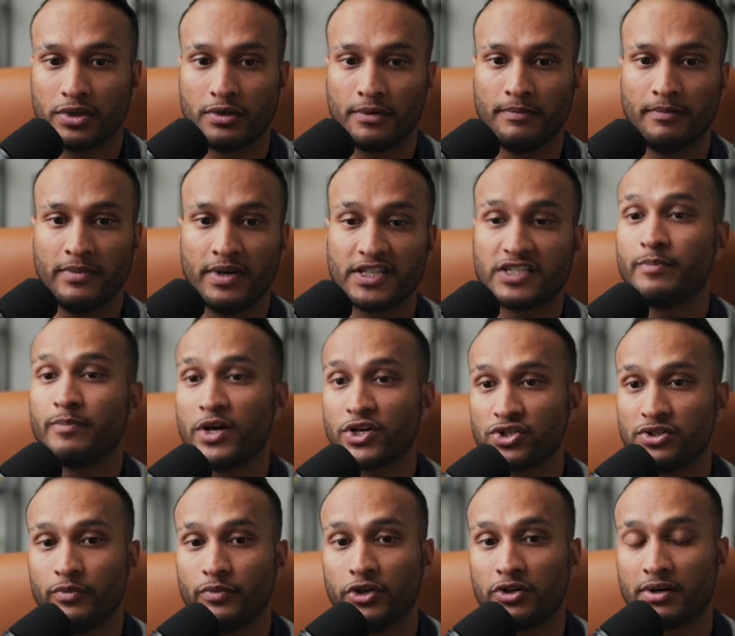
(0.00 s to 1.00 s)
especially when
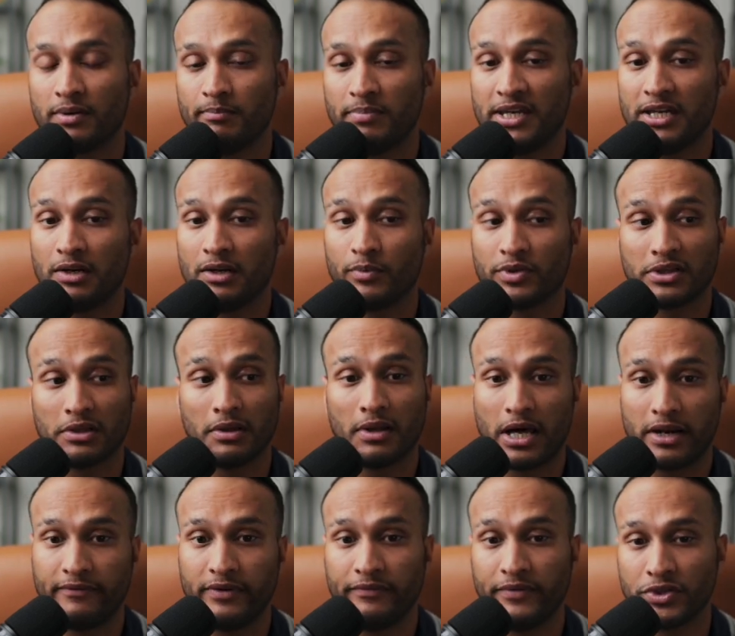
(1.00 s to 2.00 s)
you're competing with a lot of
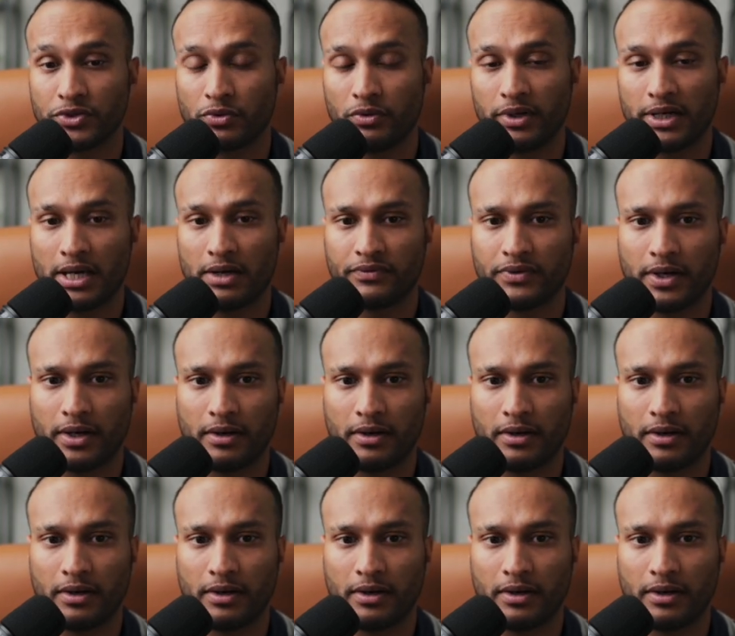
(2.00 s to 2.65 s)
inventory out there.